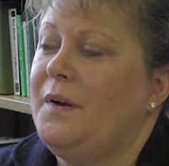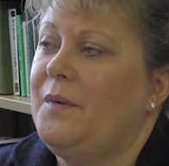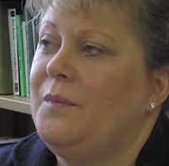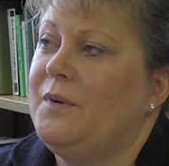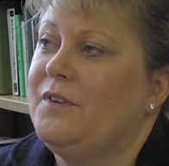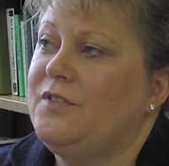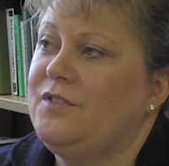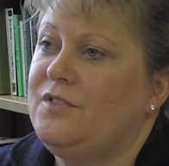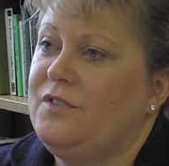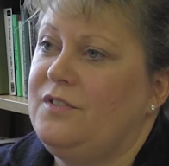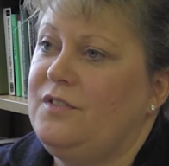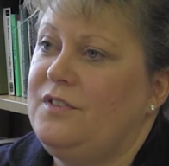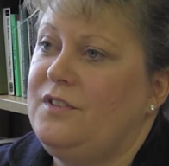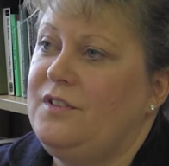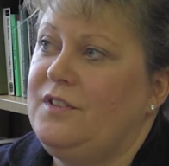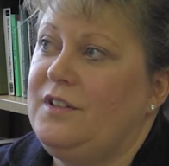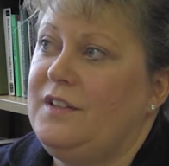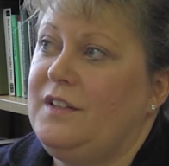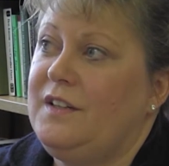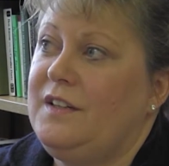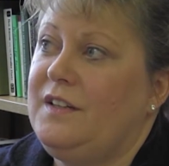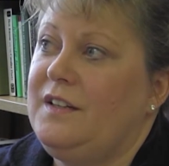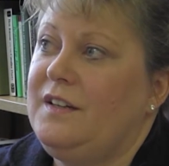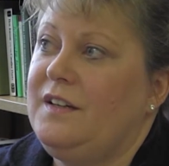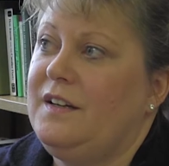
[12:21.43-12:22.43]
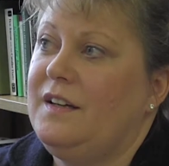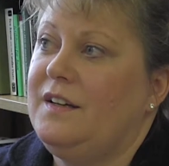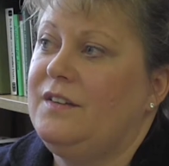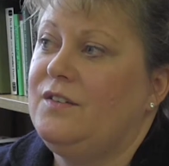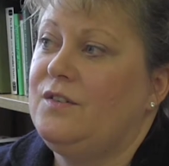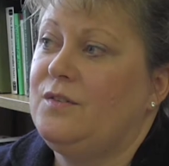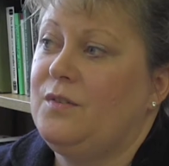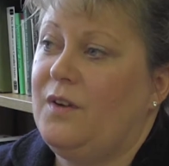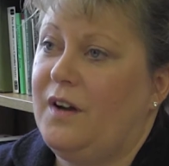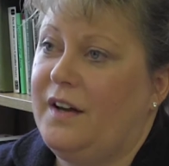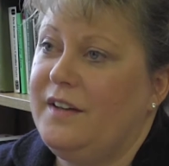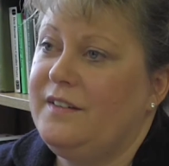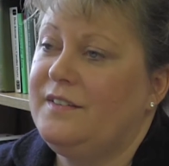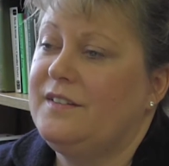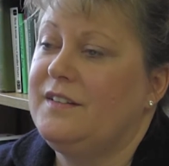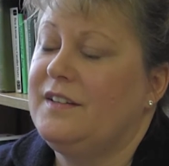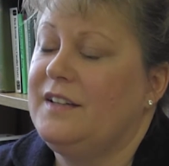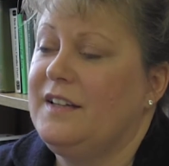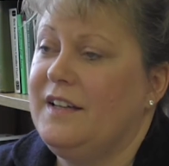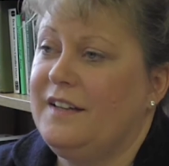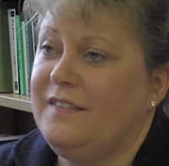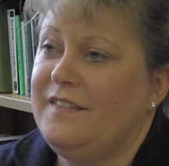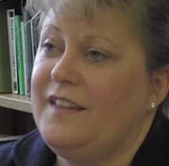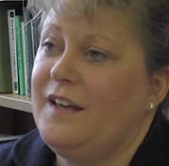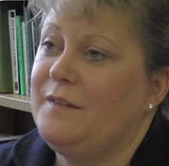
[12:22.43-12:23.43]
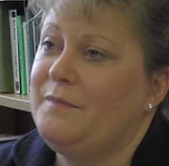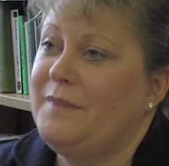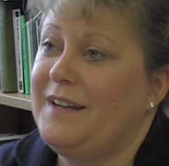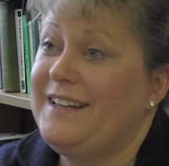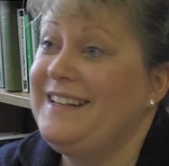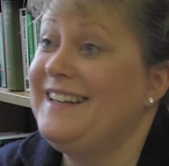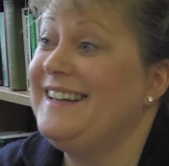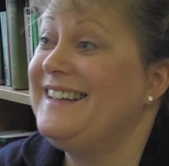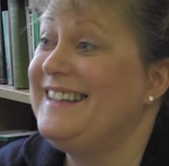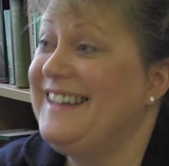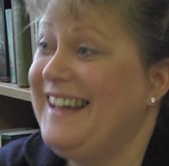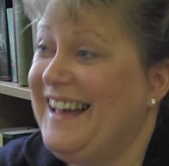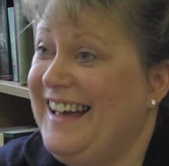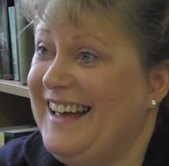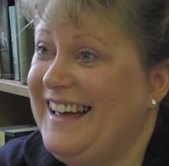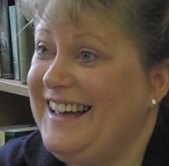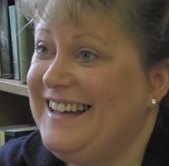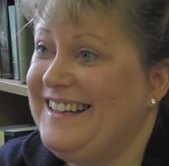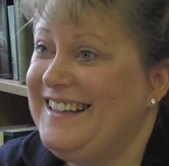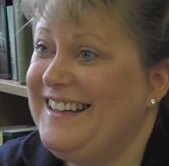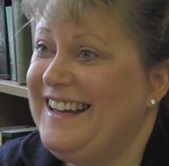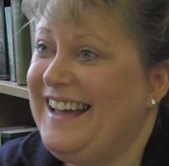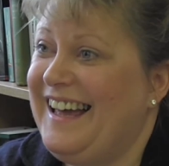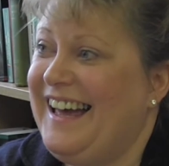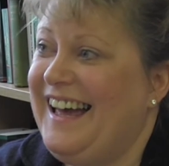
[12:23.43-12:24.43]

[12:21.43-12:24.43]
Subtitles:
Well, she tries to get that money again,